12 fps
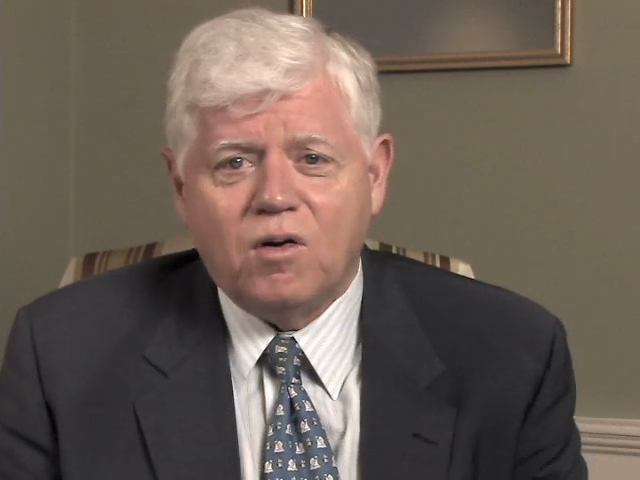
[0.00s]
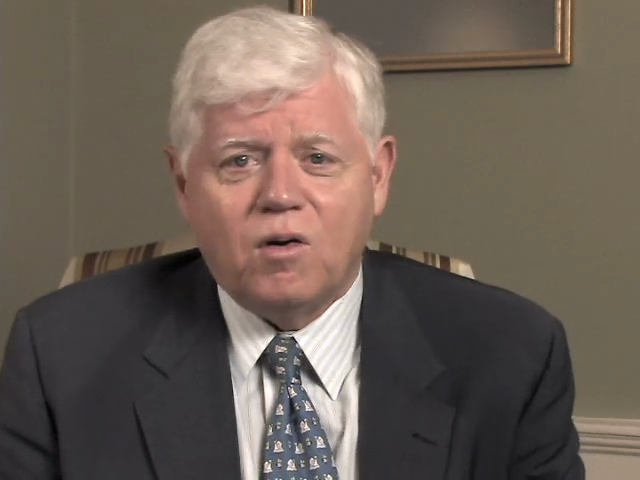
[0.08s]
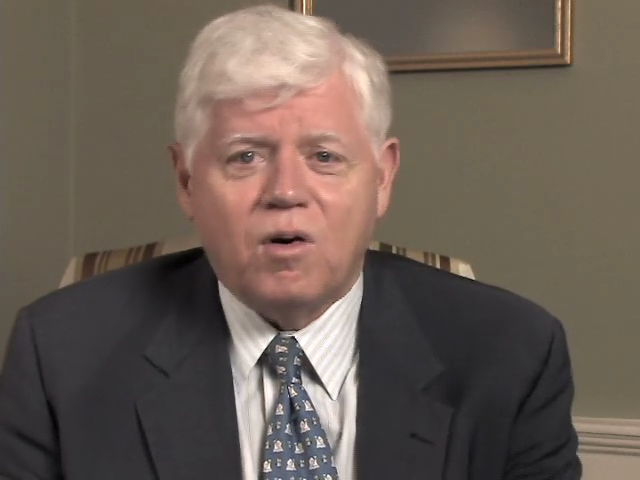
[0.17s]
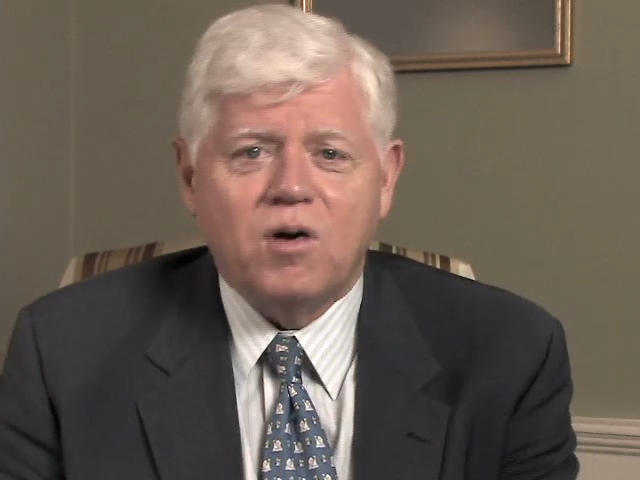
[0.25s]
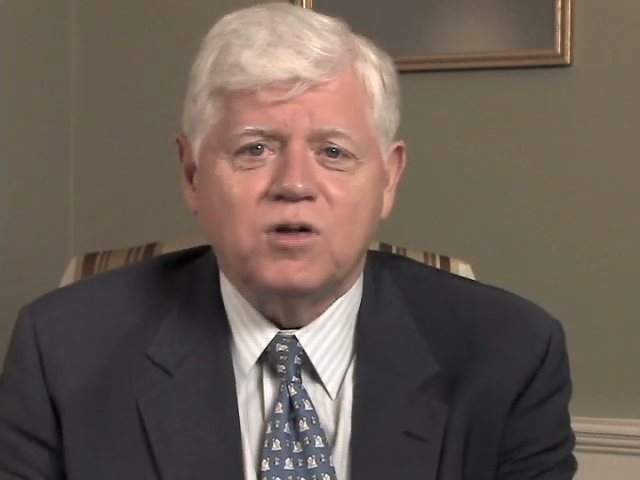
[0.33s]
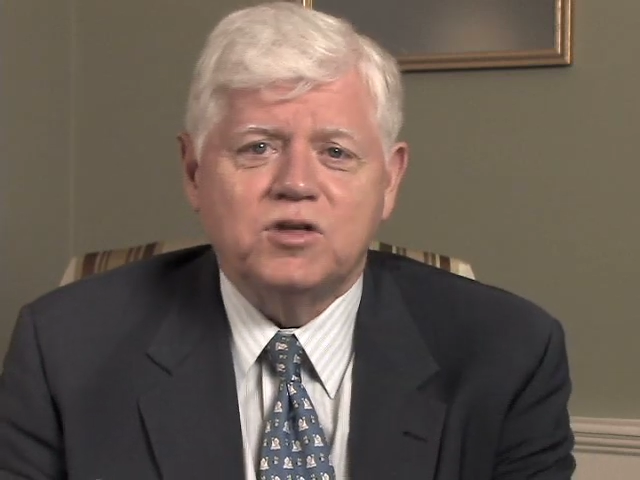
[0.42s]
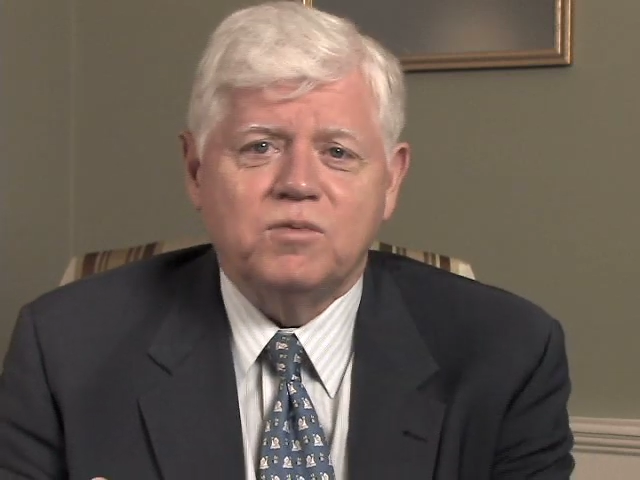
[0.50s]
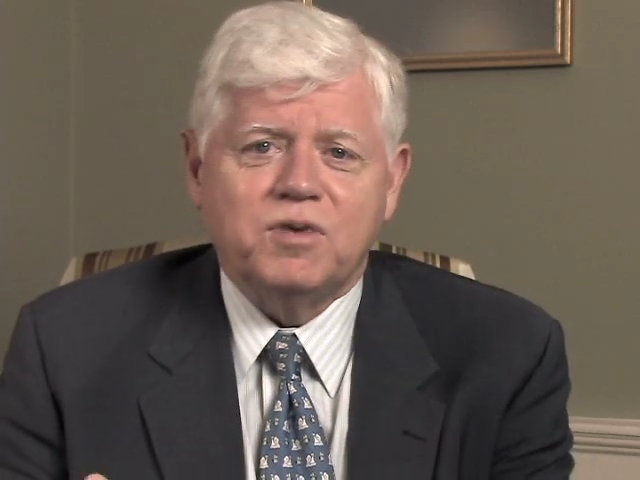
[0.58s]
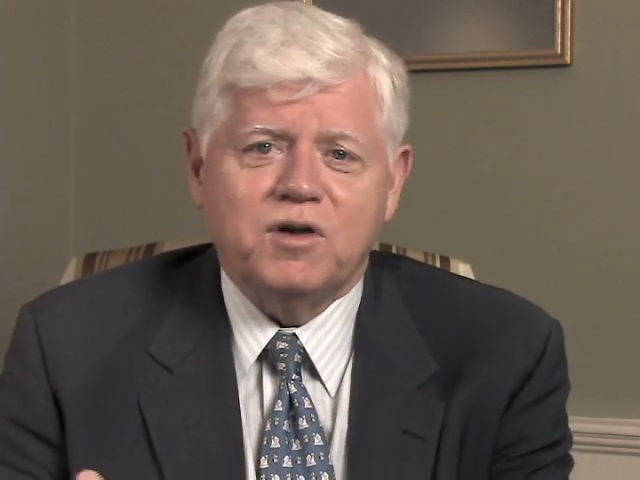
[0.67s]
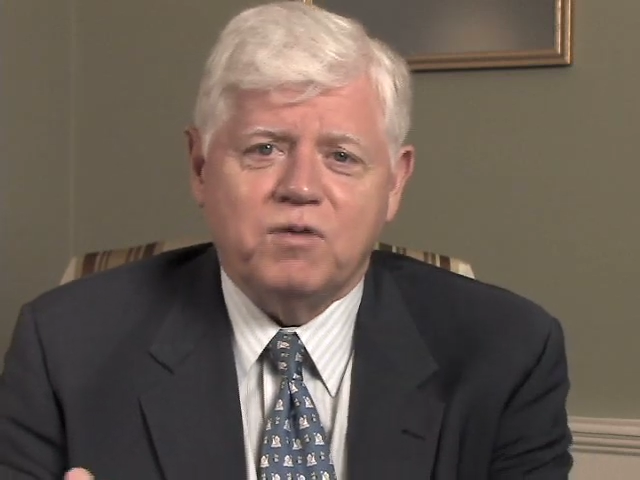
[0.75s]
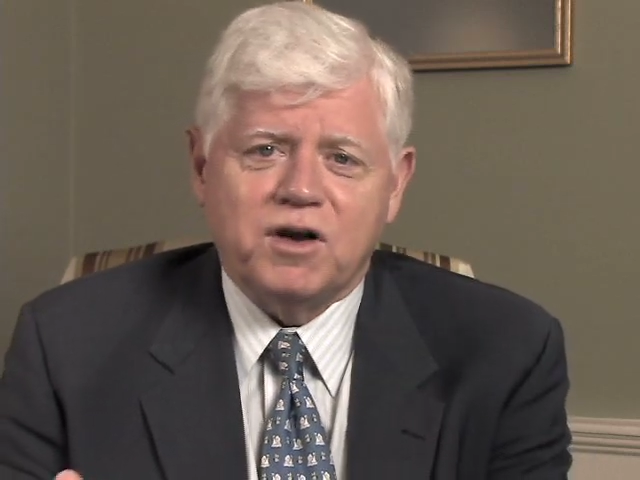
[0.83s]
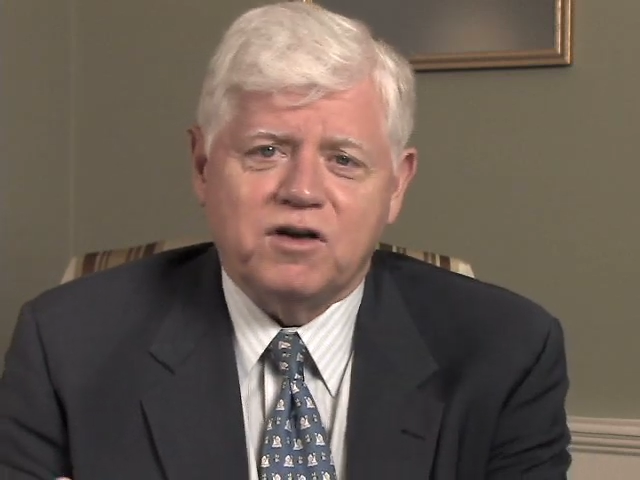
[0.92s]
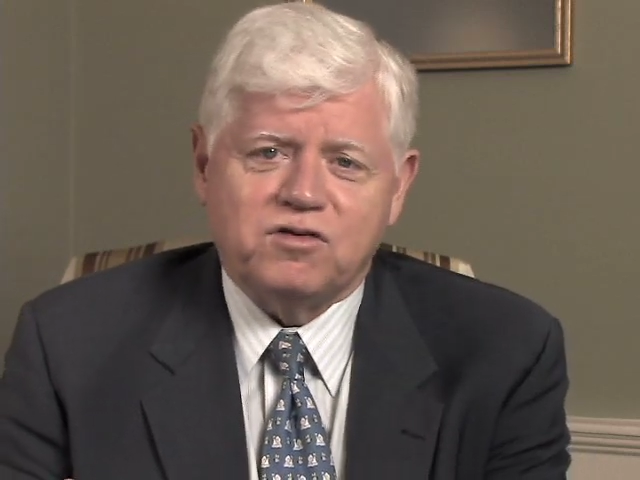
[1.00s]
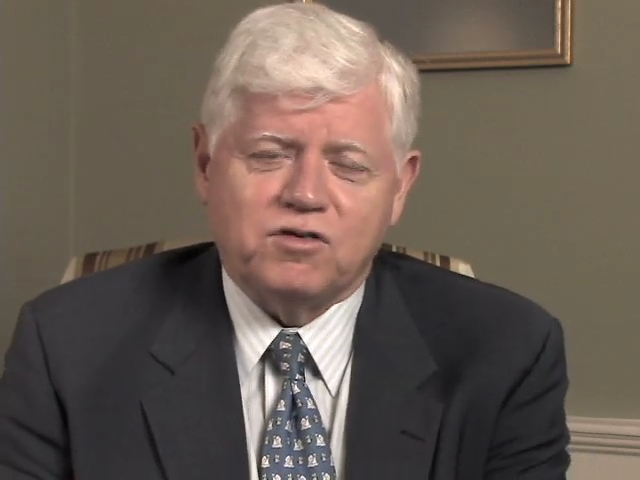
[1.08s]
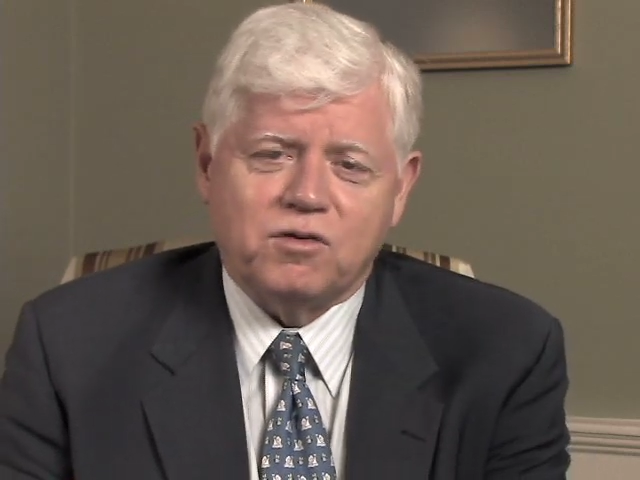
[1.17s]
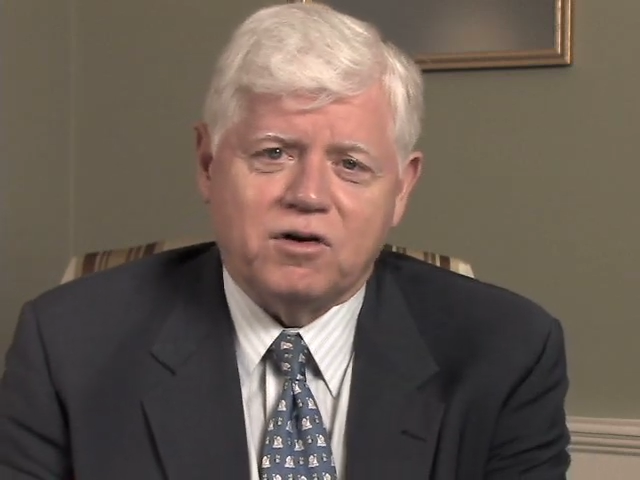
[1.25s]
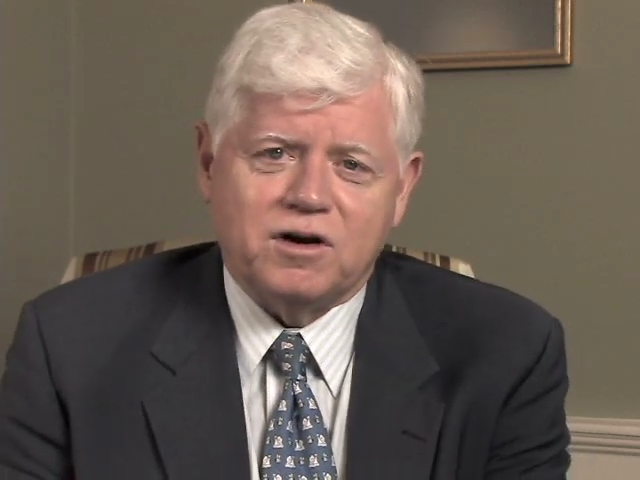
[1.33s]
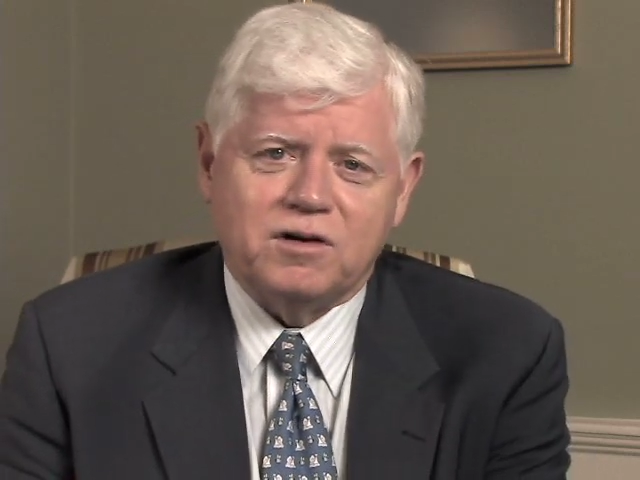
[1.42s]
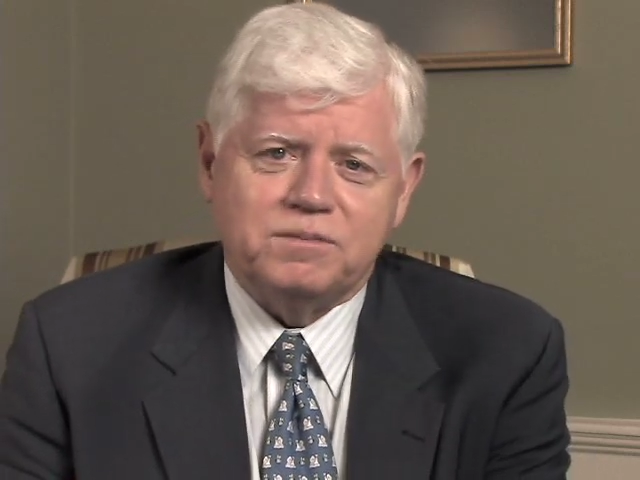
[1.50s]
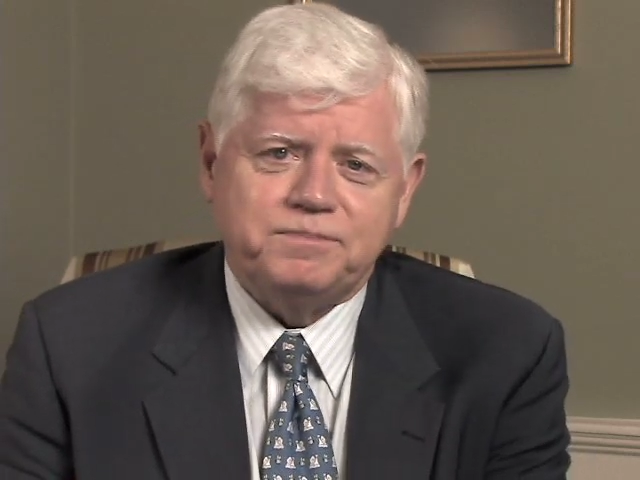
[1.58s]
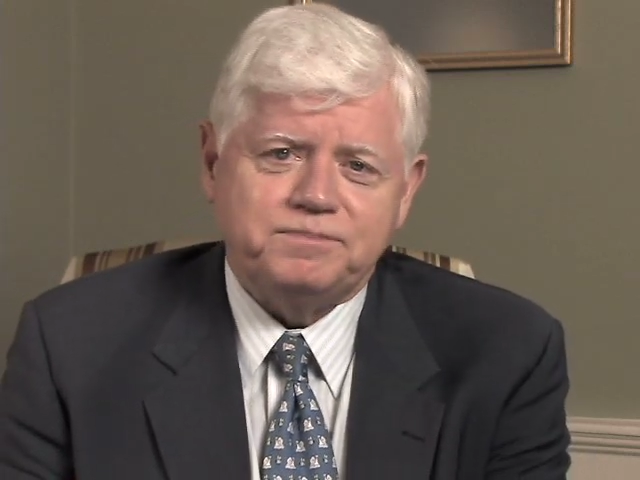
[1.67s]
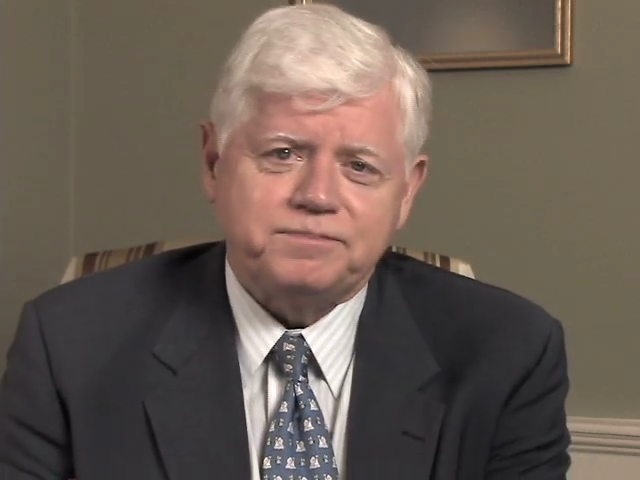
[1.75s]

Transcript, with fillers: all to be reassured